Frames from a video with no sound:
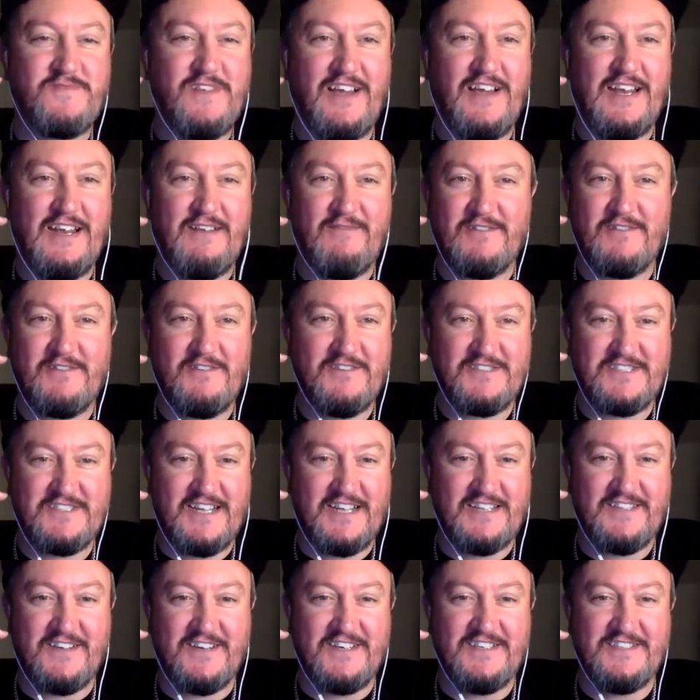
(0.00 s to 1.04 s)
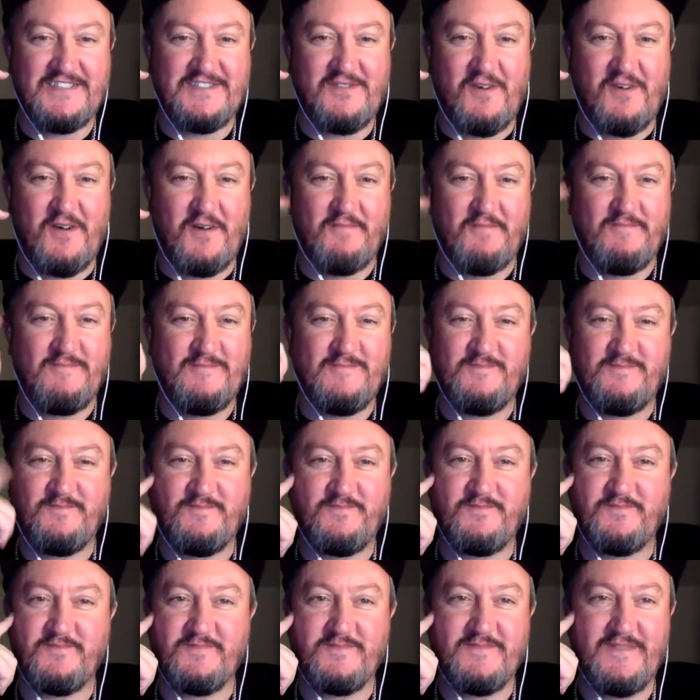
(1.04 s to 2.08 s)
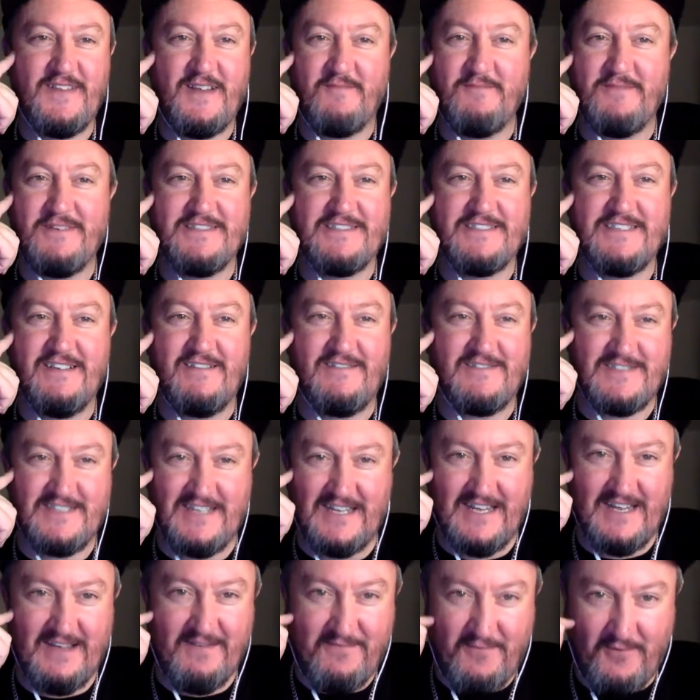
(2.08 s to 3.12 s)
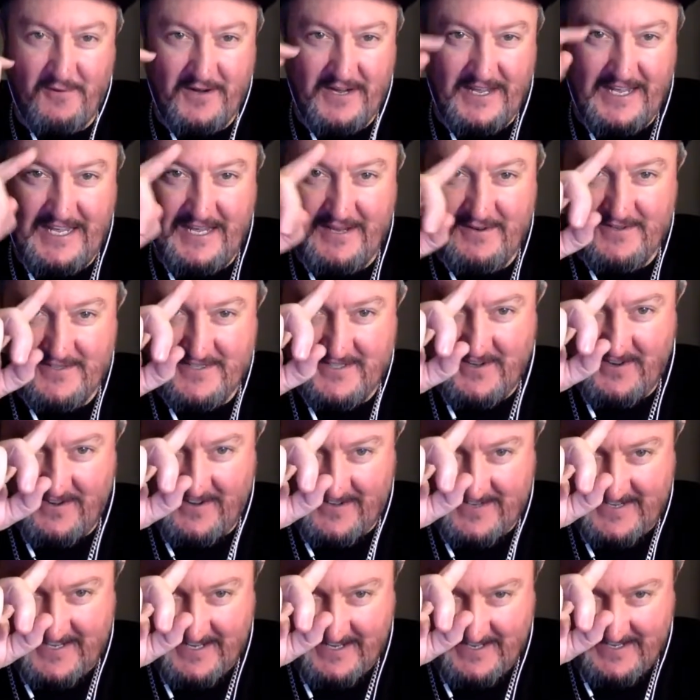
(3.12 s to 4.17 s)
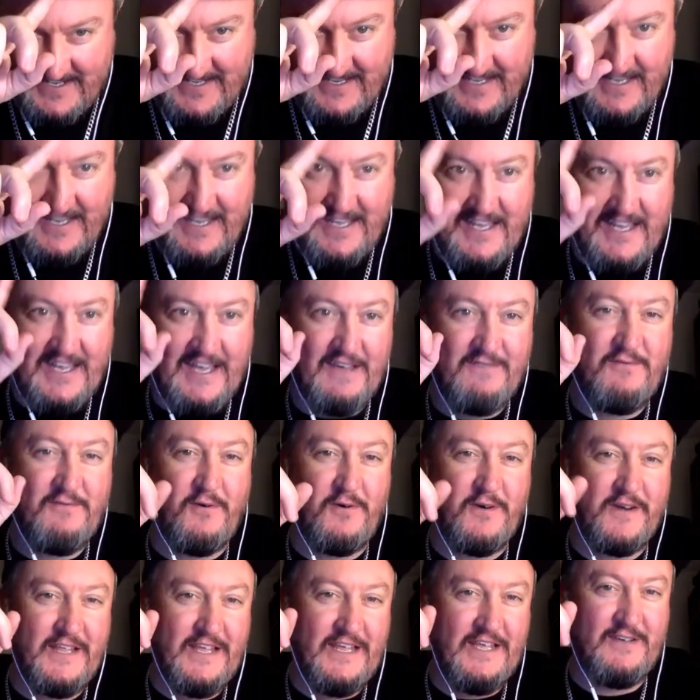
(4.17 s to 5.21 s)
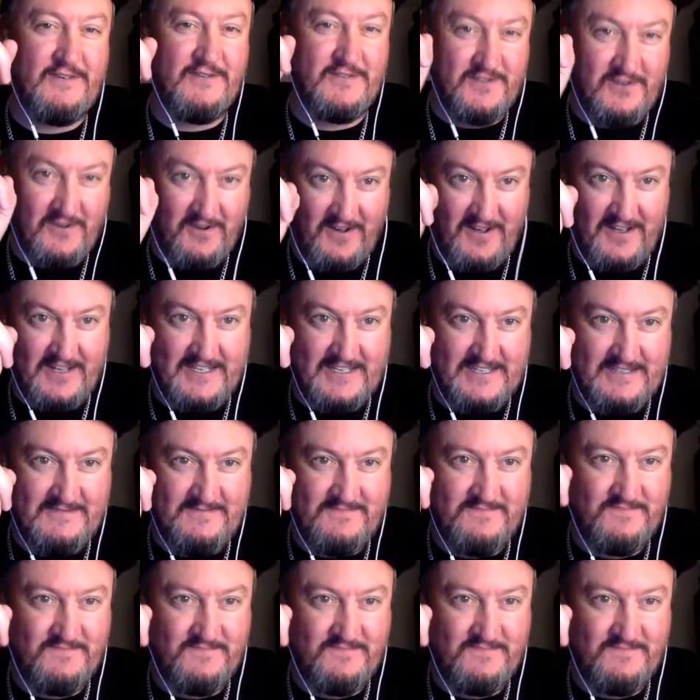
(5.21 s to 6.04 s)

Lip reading: I never touched that dinosaur. I mean, seriously, if only he could talk, if only he could talk.